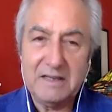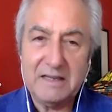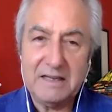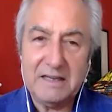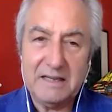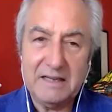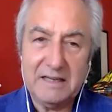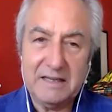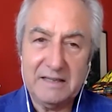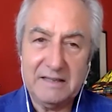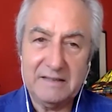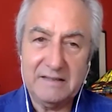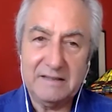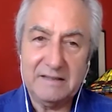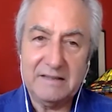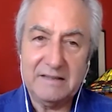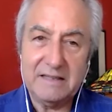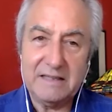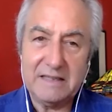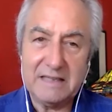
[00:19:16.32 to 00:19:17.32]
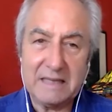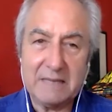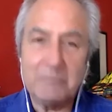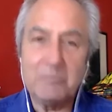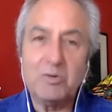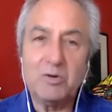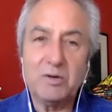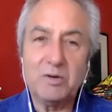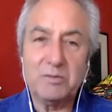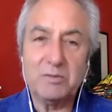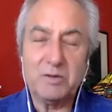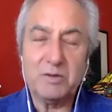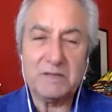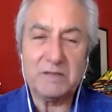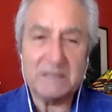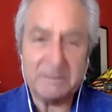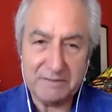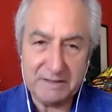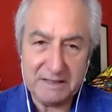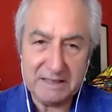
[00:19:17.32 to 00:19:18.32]
And then it got more and more
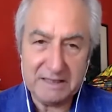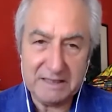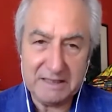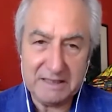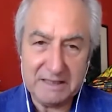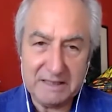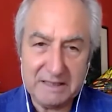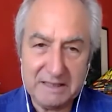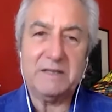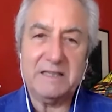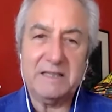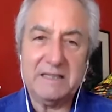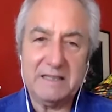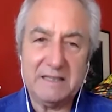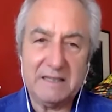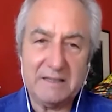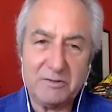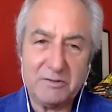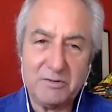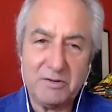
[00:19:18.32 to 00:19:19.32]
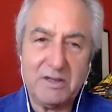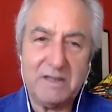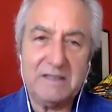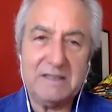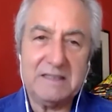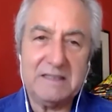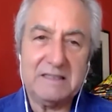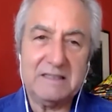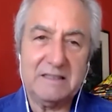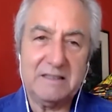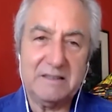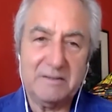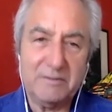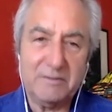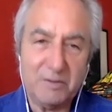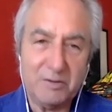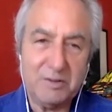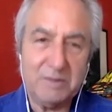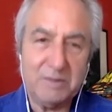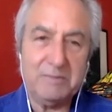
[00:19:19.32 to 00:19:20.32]
sophisticated with the electronics and the
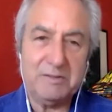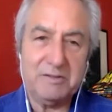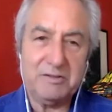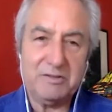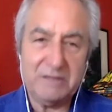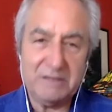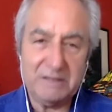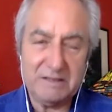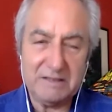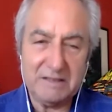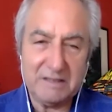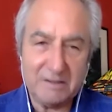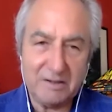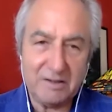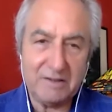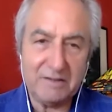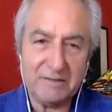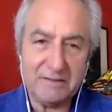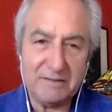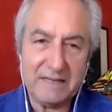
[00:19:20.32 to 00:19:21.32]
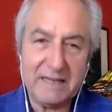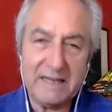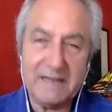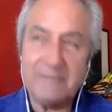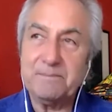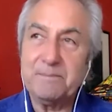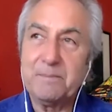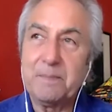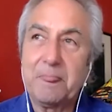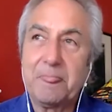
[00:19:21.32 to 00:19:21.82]
voting machines and all of that.